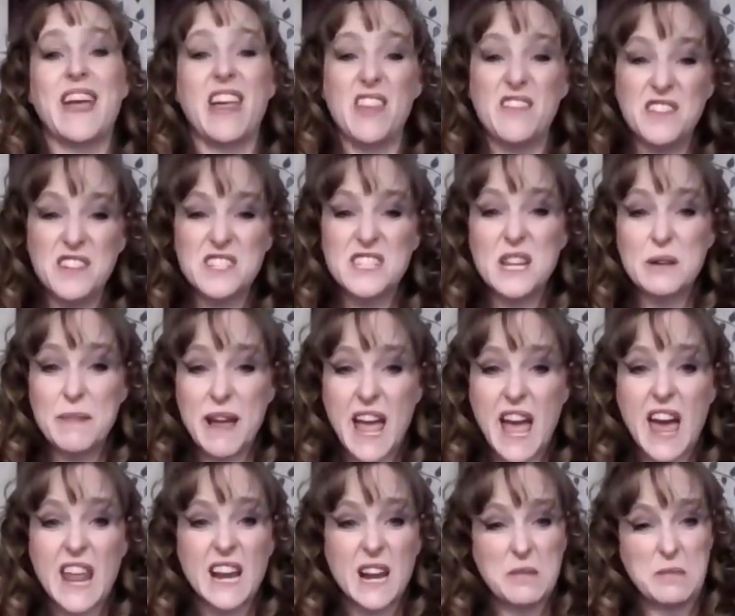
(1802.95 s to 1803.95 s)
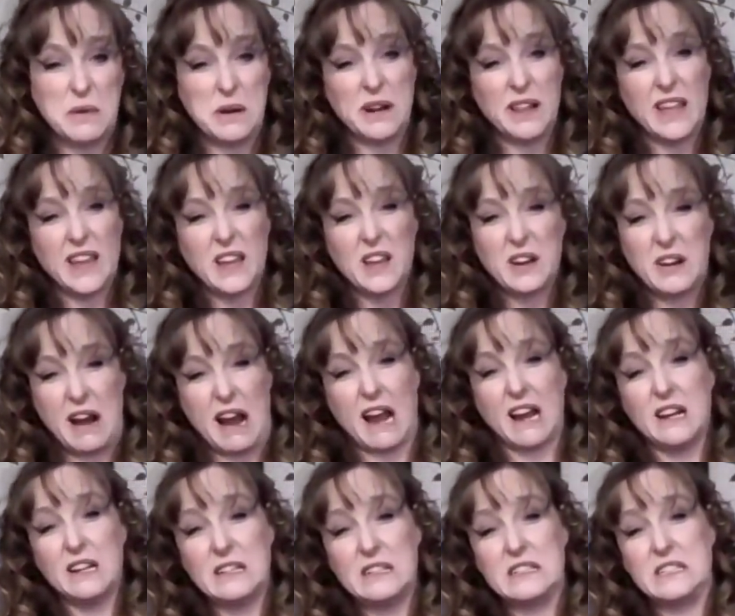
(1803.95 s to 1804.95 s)
Yeah, the first time I had it, I put it like on
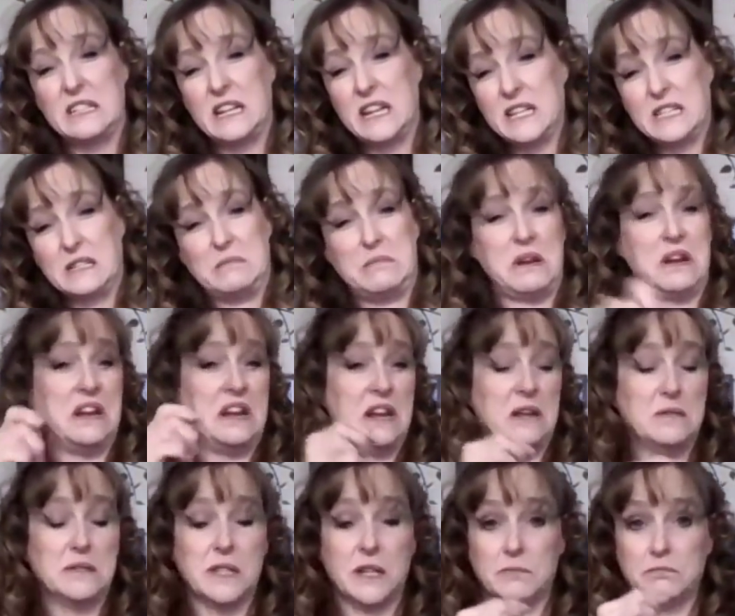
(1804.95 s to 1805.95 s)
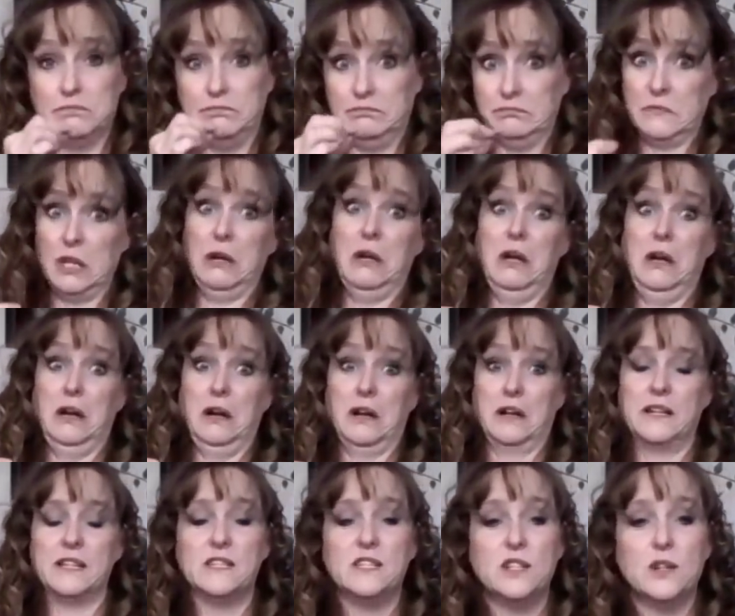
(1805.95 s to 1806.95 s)
crackers and I spread it and I was like,
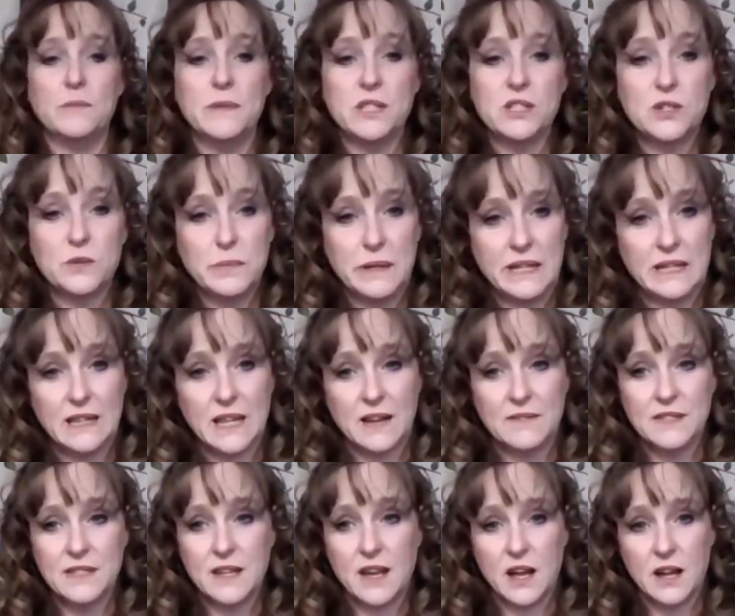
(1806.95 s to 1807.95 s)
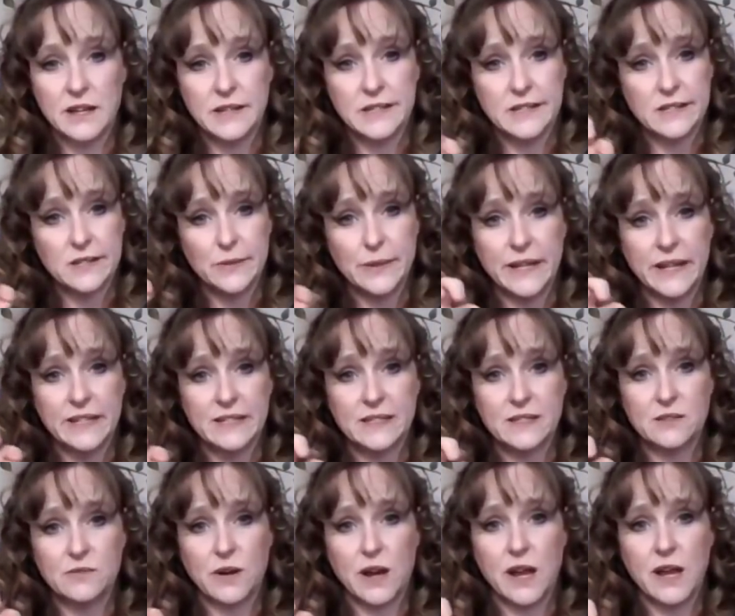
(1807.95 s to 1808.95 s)
because, you know, Mister Bean loves it on his twigs,
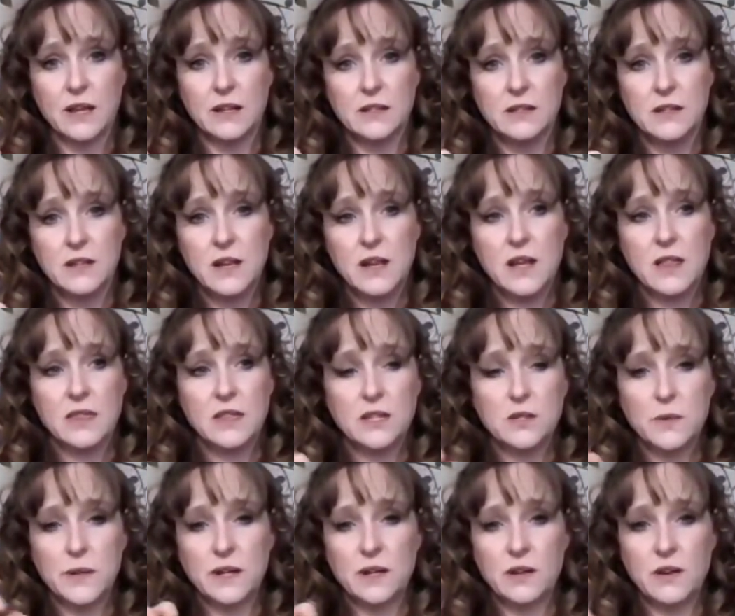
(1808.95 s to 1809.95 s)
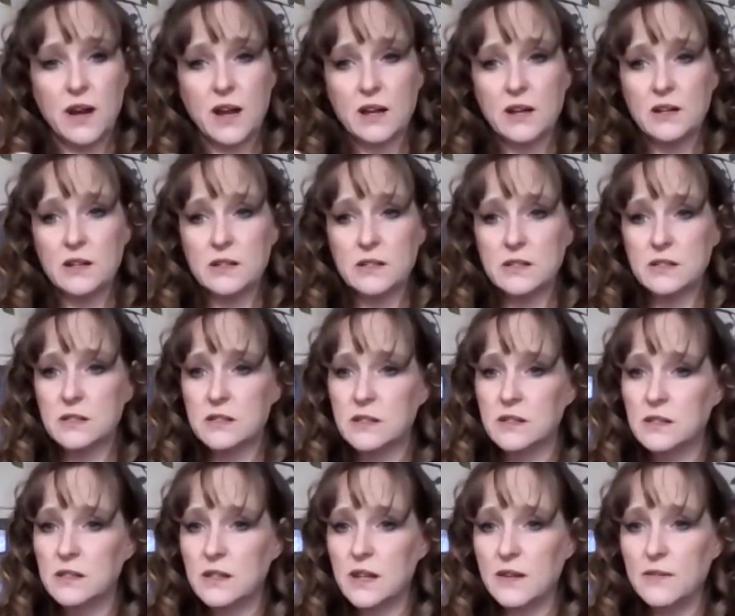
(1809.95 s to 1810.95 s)
right? The twig crackers.
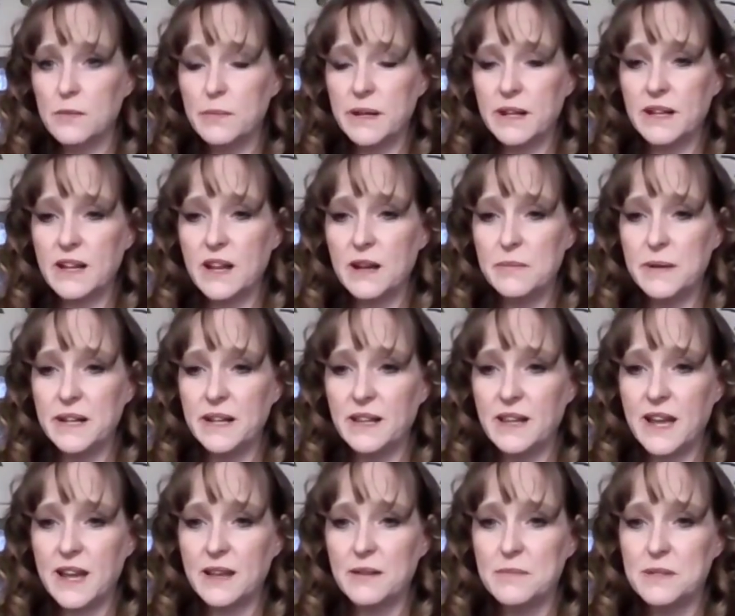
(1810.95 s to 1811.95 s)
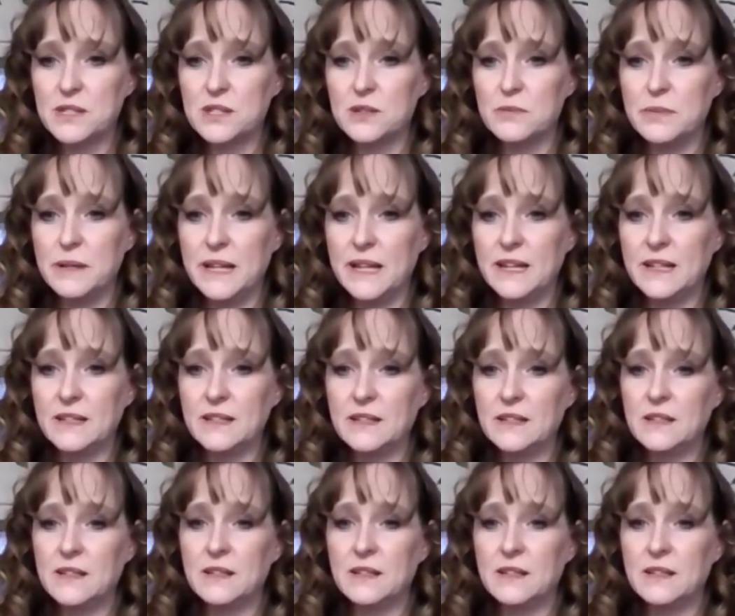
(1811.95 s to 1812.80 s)
Anybody, anybody like Mister Bean?